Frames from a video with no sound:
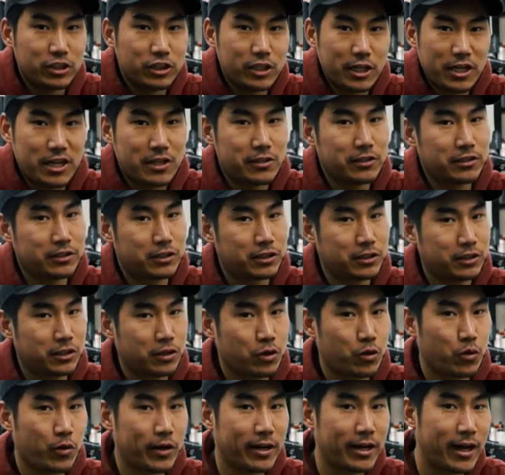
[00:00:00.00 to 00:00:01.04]
Check out this
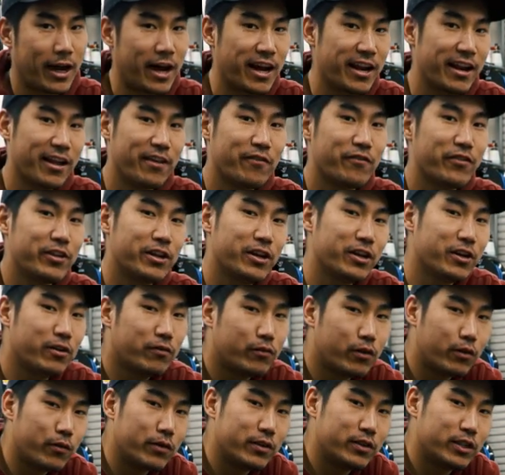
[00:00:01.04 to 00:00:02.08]
quick highlight video
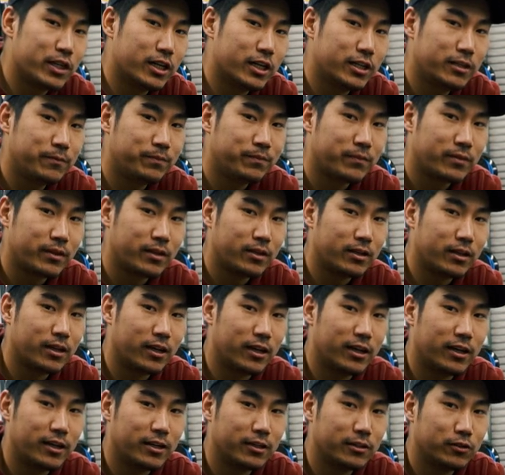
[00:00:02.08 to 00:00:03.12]
of what we've done,
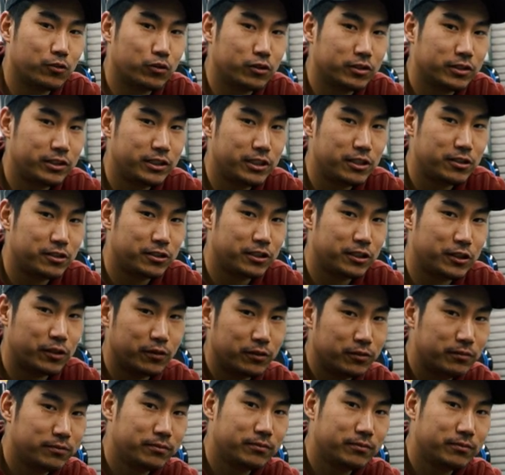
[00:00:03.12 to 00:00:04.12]
and we'll see you soon.